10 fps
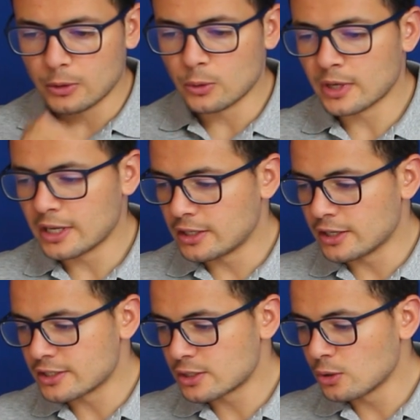
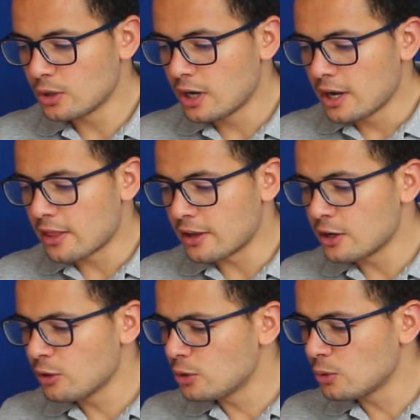NuGet restore, then
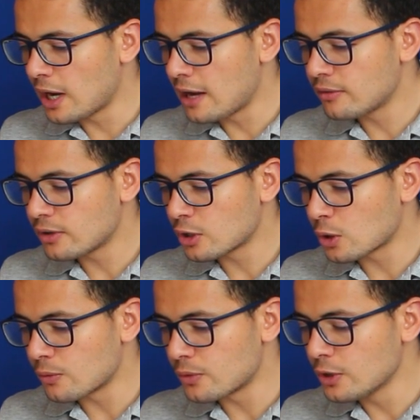here we do have a
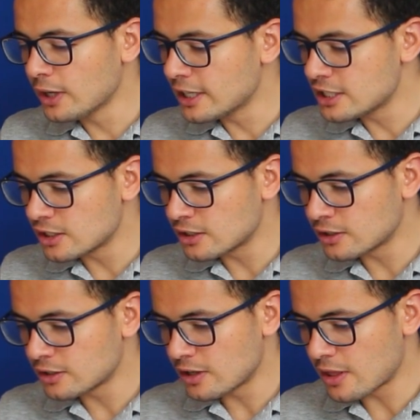
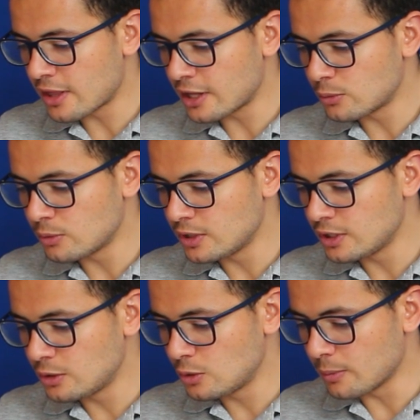configuration that we
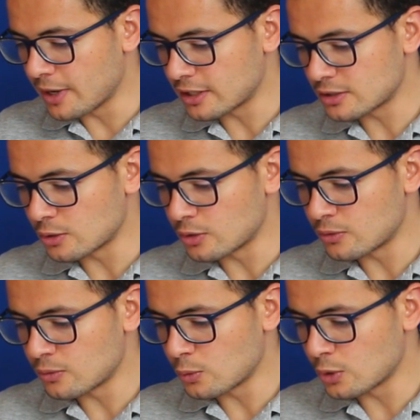need to make. So
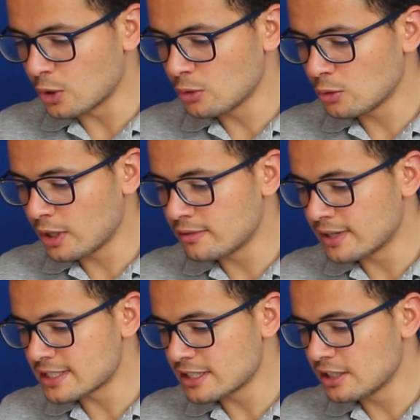if we go to
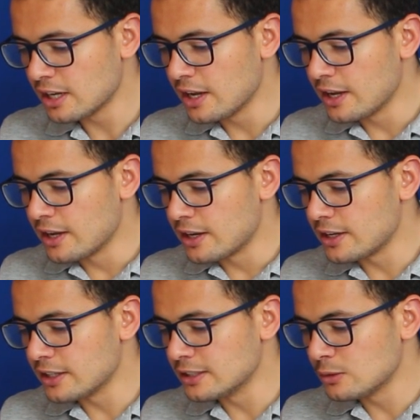advanced,
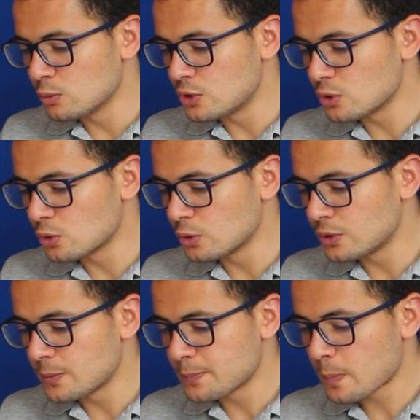here we
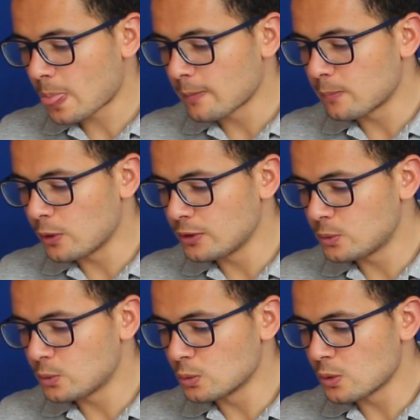should
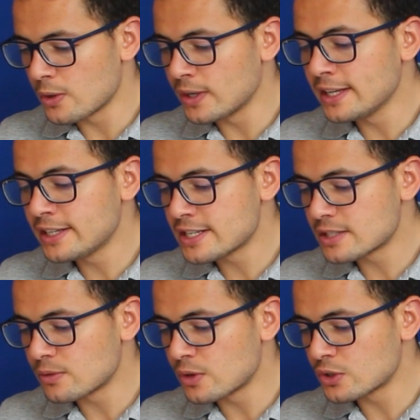point to the
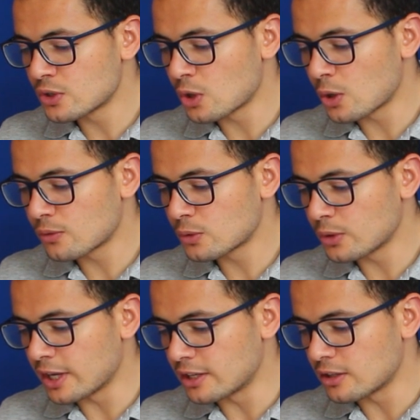latest version of
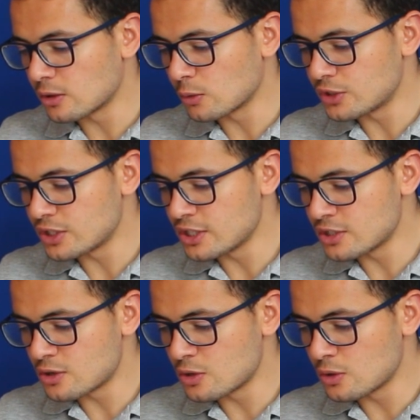NuGet, which
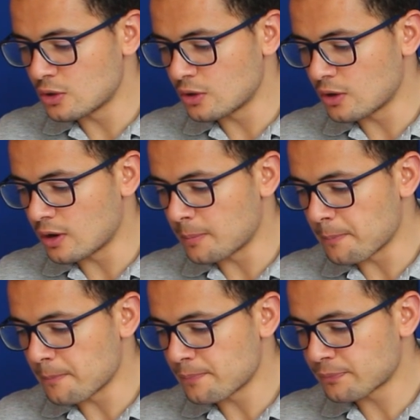is the,
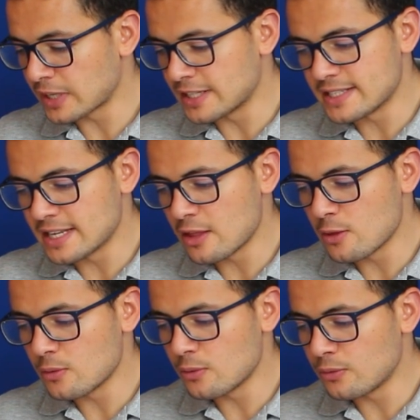um, let's say
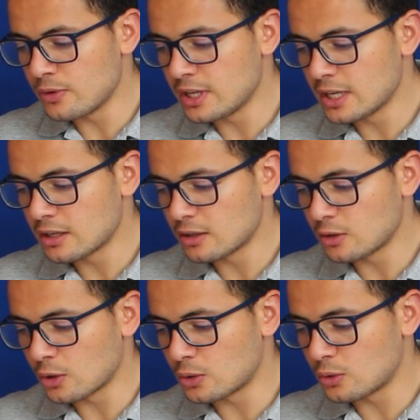the
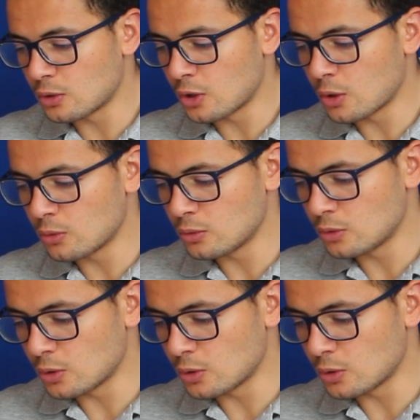v.out.o.